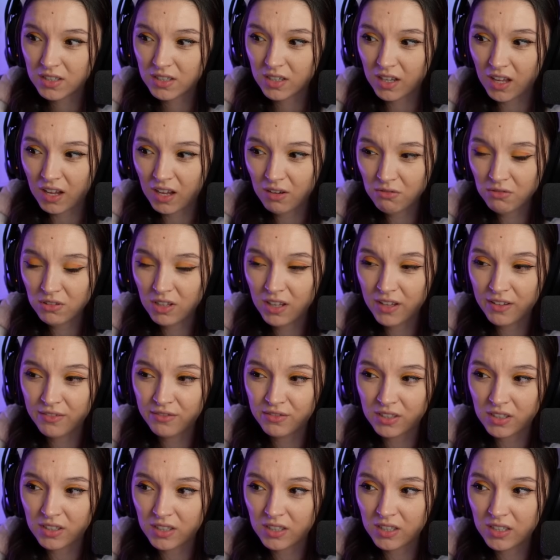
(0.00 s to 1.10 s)
I would
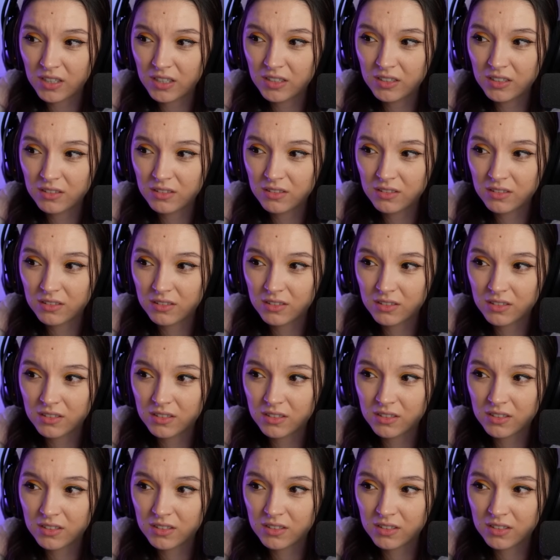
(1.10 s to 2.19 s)
have run. Jack.